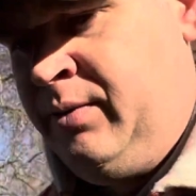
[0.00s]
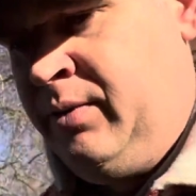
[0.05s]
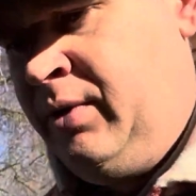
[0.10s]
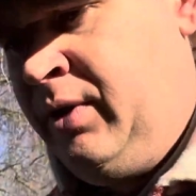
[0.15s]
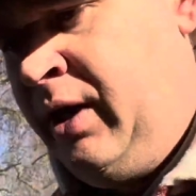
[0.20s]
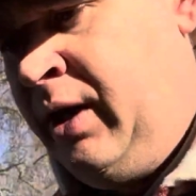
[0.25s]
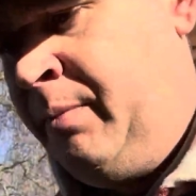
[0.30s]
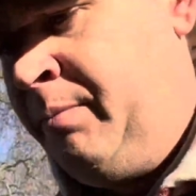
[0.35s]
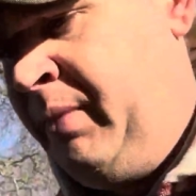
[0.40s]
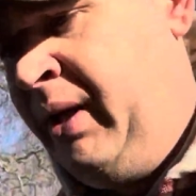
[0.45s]

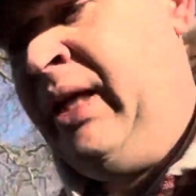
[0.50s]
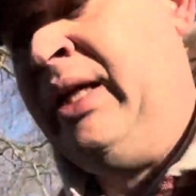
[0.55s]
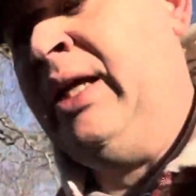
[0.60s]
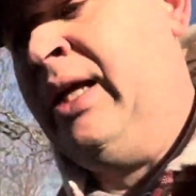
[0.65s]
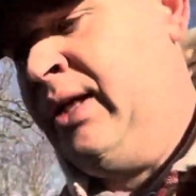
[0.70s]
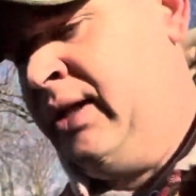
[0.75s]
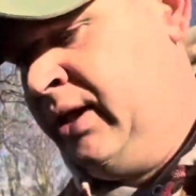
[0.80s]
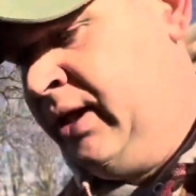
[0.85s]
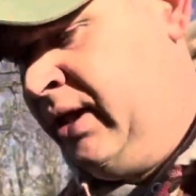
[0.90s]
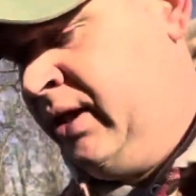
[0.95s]

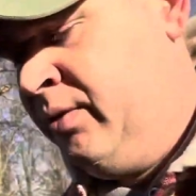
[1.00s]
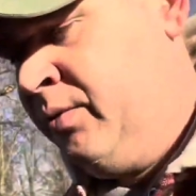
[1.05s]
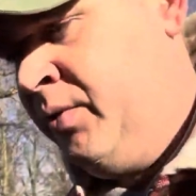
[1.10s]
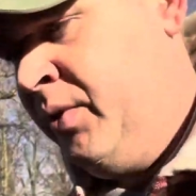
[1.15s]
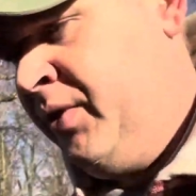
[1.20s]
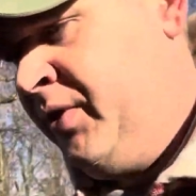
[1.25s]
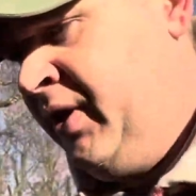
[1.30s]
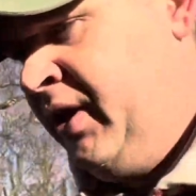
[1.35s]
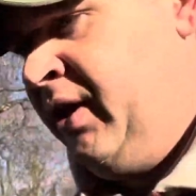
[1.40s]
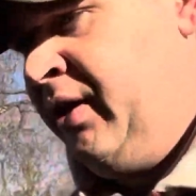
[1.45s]
immediately
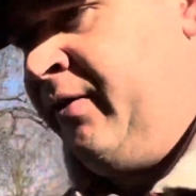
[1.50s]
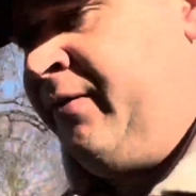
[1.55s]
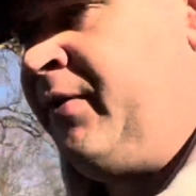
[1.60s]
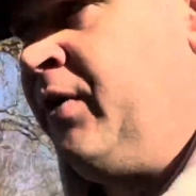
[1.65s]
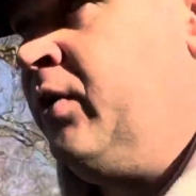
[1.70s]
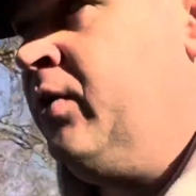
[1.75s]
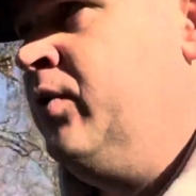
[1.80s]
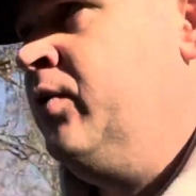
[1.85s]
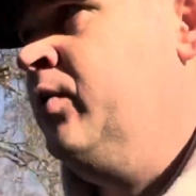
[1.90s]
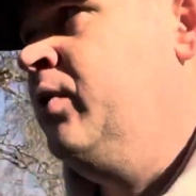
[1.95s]
within a
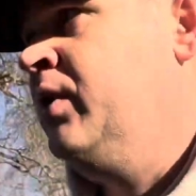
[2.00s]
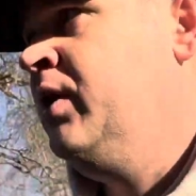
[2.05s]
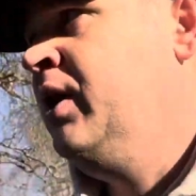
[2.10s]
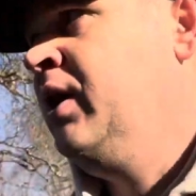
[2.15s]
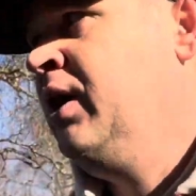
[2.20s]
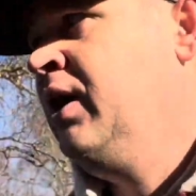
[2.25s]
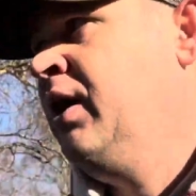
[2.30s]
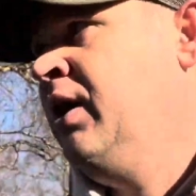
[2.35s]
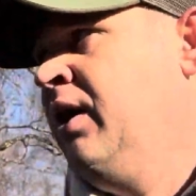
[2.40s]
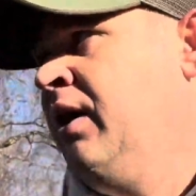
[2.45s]
few
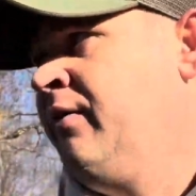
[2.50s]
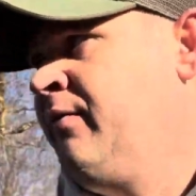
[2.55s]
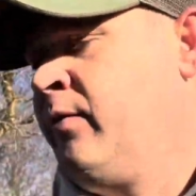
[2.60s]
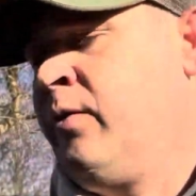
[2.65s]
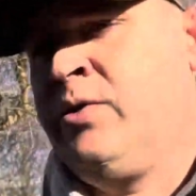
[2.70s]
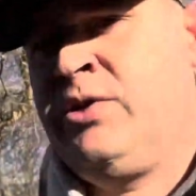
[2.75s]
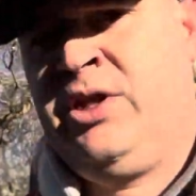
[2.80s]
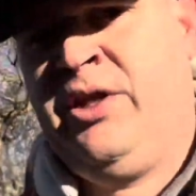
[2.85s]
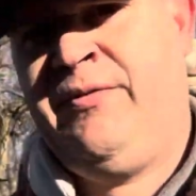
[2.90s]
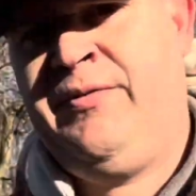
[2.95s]

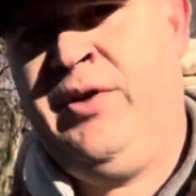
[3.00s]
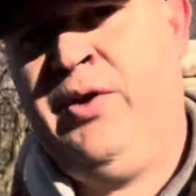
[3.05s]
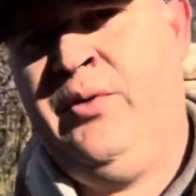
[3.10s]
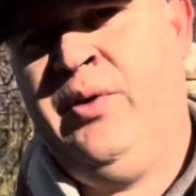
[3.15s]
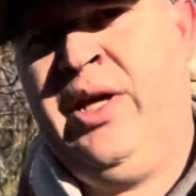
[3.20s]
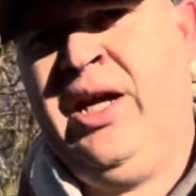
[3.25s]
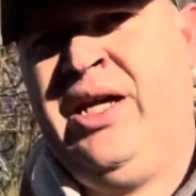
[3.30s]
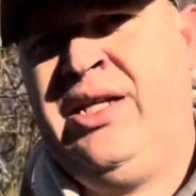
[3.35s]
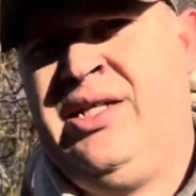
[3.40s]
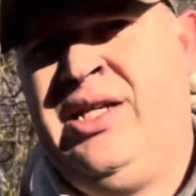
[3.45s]

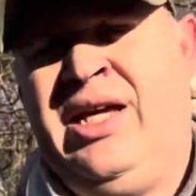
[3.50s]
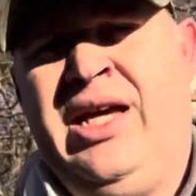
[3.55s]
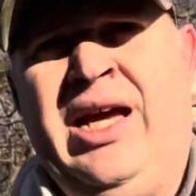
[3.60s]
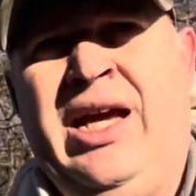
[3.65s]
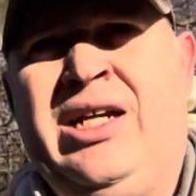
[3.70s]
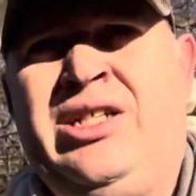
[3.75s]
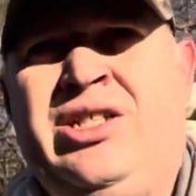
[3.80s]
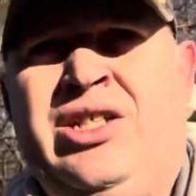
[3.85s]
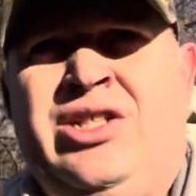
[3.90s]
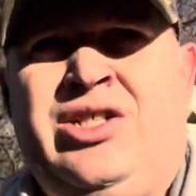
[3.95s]
days, he
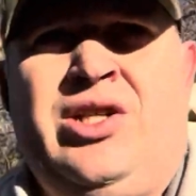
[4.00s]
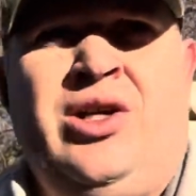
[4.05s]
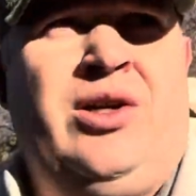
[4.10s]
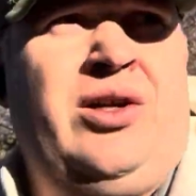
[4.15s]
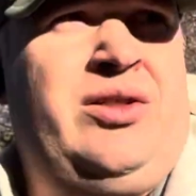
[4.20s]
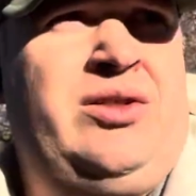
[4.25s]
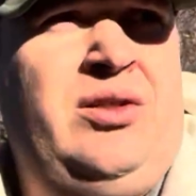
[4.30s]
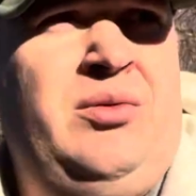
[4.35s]
actually started to